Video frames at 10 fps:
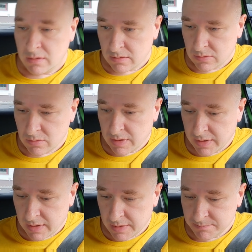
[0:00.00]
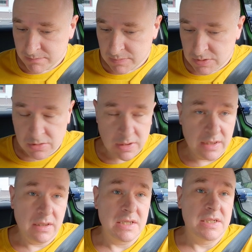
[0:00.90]
Okay, so
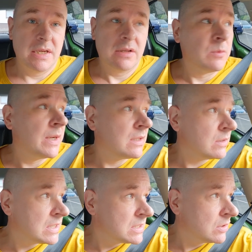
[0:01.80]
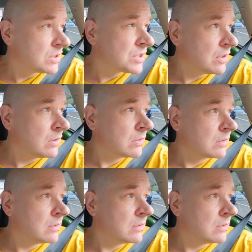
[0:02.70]
like I said, the weather is not so